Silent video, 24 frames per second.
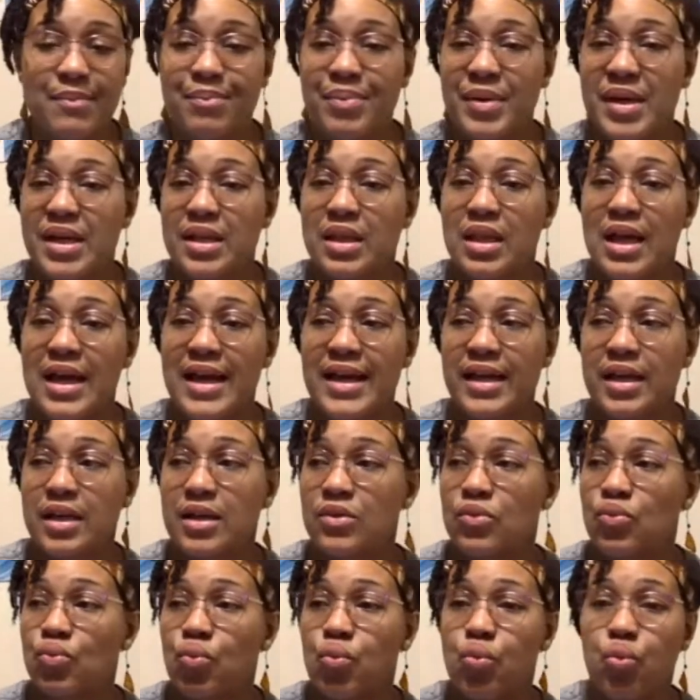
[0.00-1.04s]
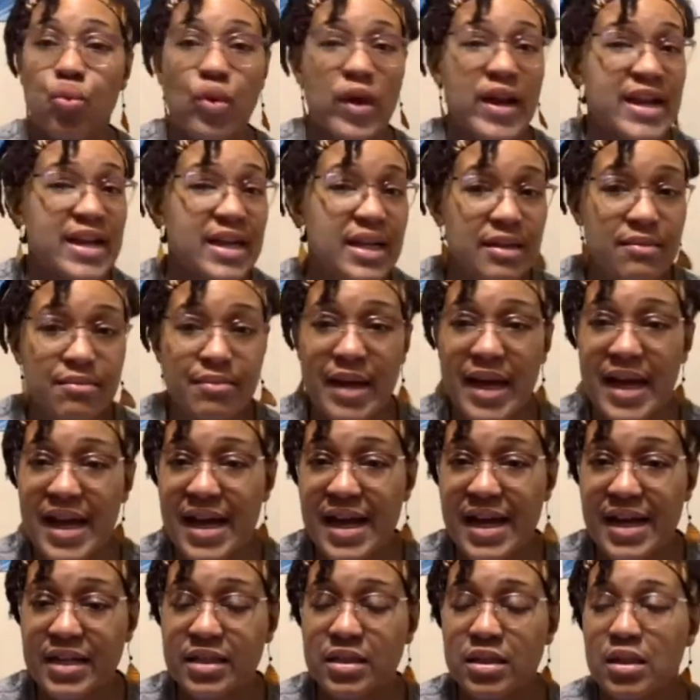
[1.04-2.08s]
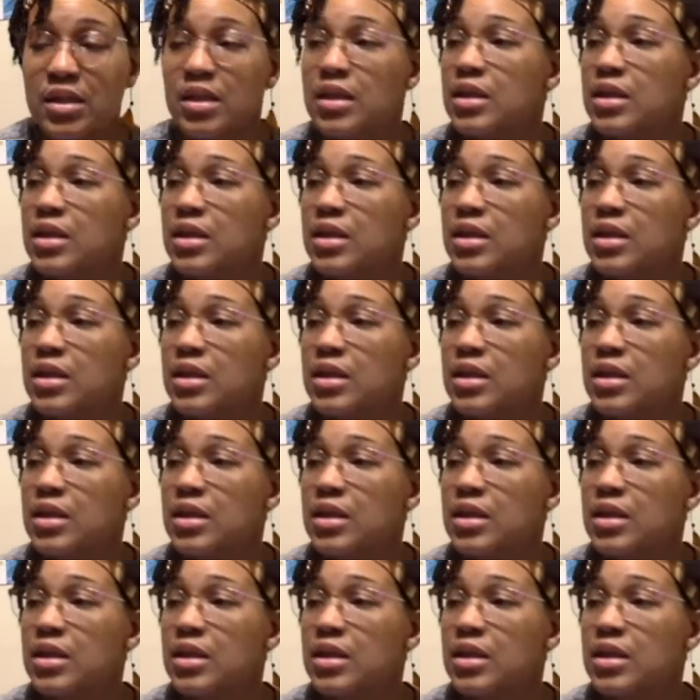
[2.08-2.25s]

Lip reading: be like raining bad.